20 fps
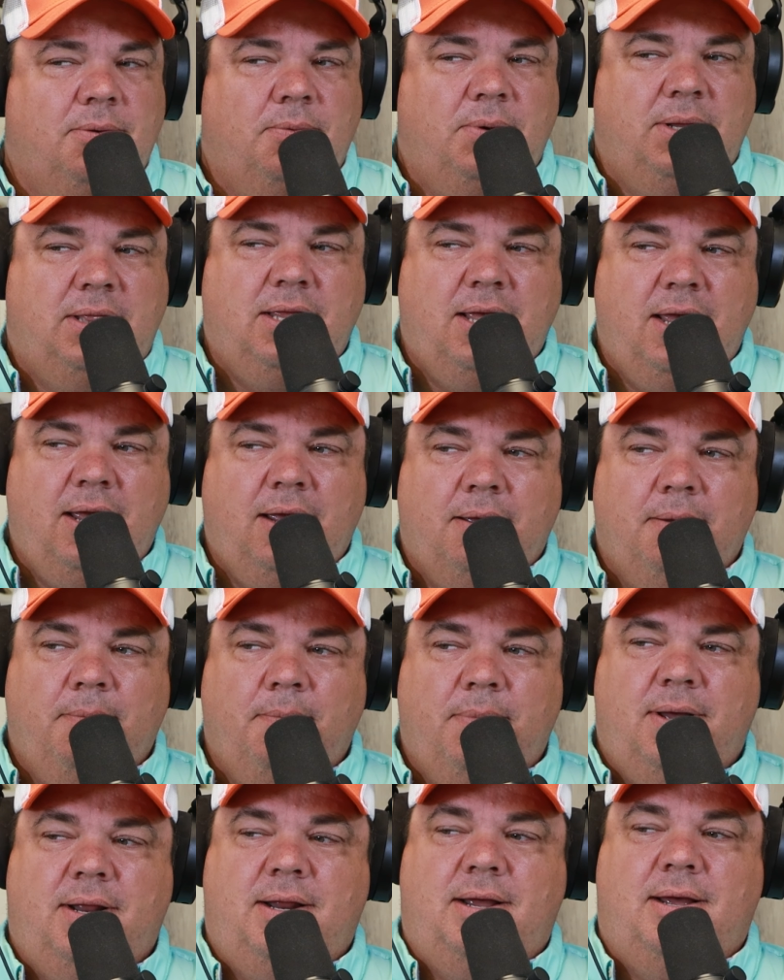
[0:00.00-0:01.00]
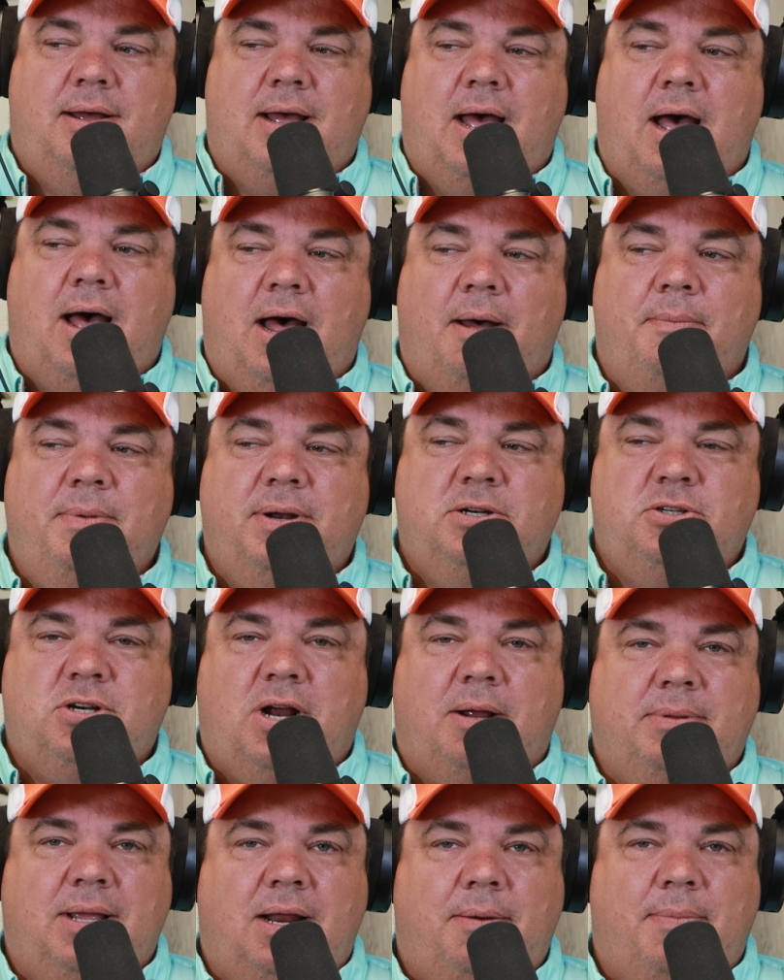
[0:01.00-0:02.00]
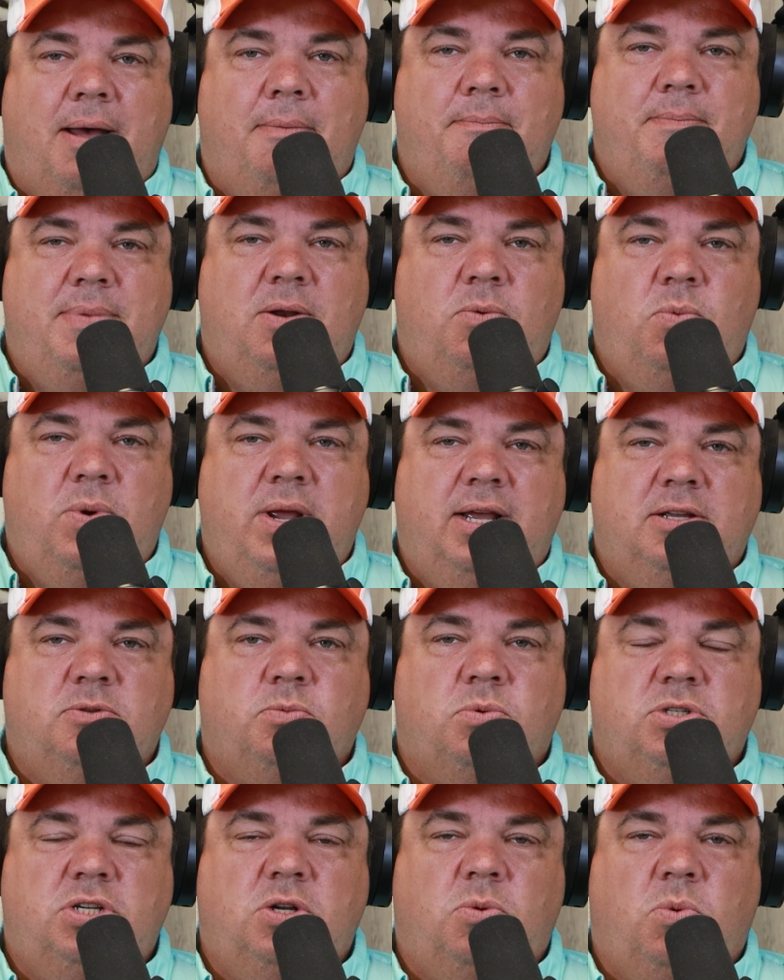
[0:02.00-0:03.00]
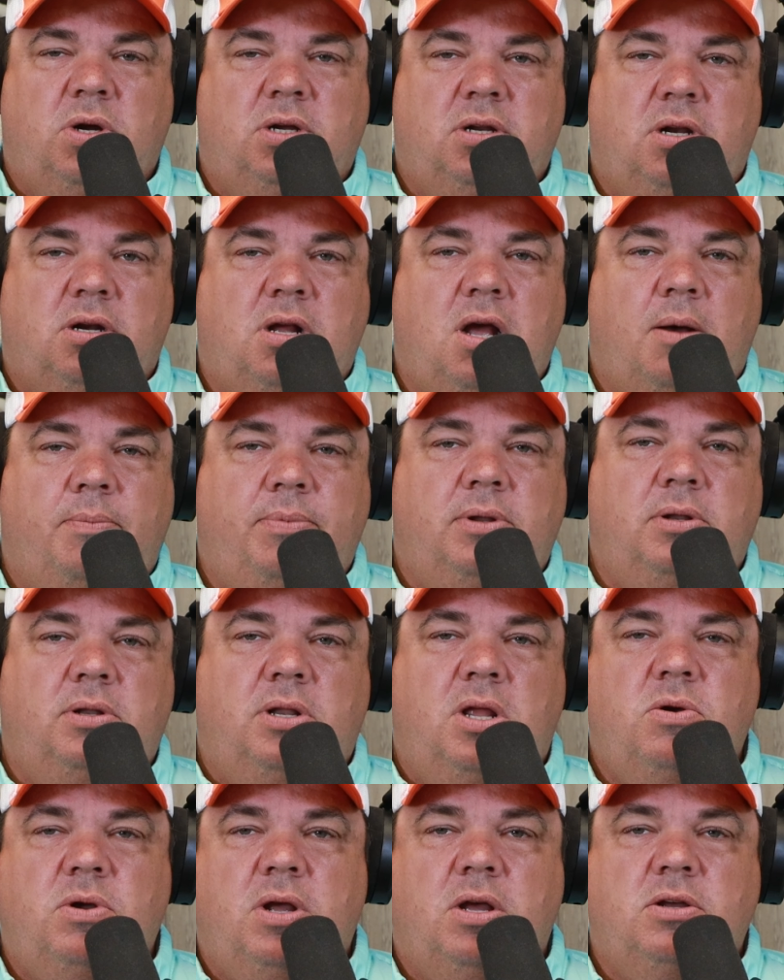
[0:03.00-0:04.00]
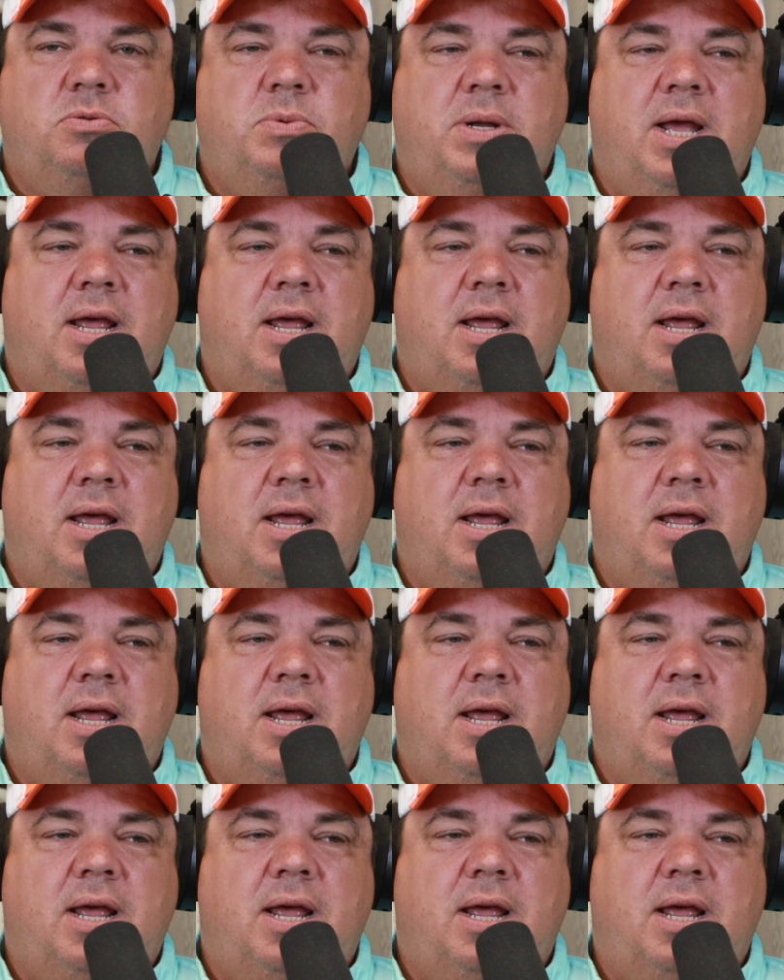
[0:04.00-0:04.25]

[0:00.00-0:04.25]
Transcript: we think, but uh, I'm going to drop that about midweek because we're still working on a couple of logos.